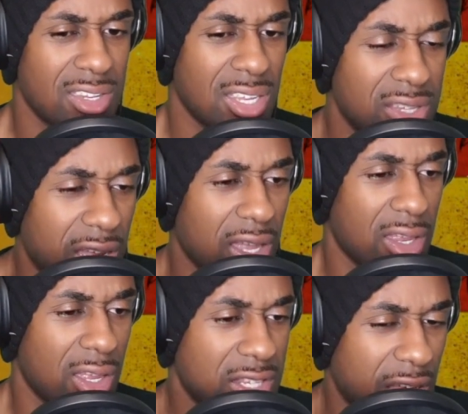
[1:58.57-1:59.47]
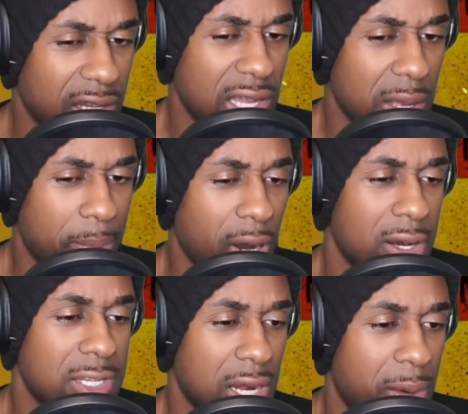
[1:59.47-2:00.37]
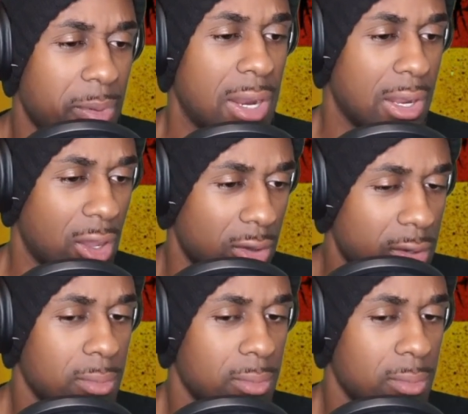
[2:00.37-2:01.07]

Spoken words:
So it's like a Linkin Park setup right now.